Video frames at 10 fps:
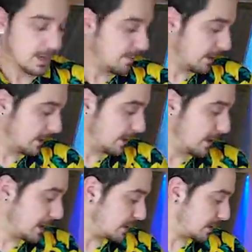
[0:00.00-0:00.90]
in my
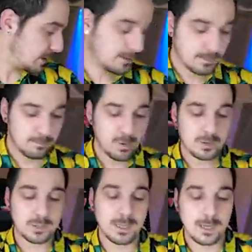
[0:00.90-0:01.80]
last
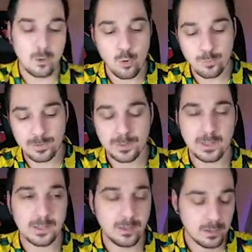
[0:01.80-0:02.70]
box that I opened,
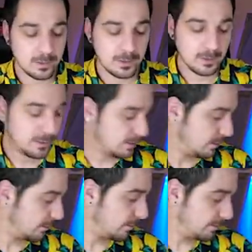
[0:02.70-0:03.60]
I got the
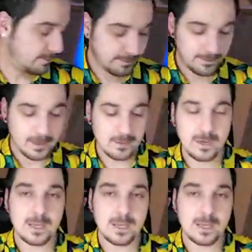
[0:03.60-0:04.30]
fire